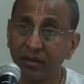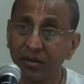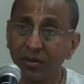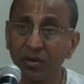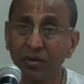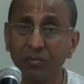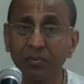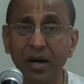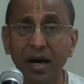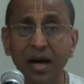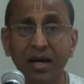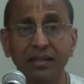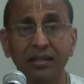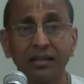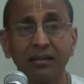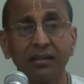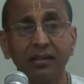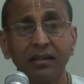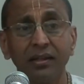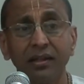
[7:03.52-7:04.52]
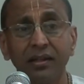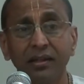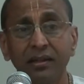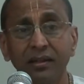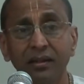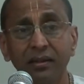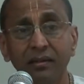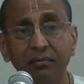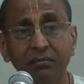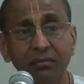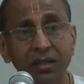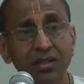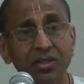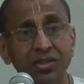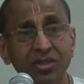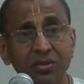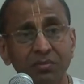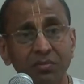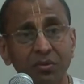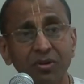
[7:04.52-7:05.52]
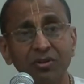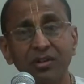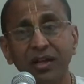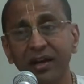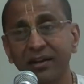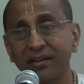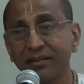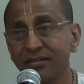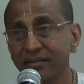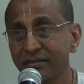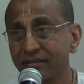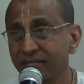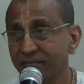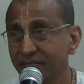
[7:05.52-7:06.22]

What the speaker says: Gopayati means to protect.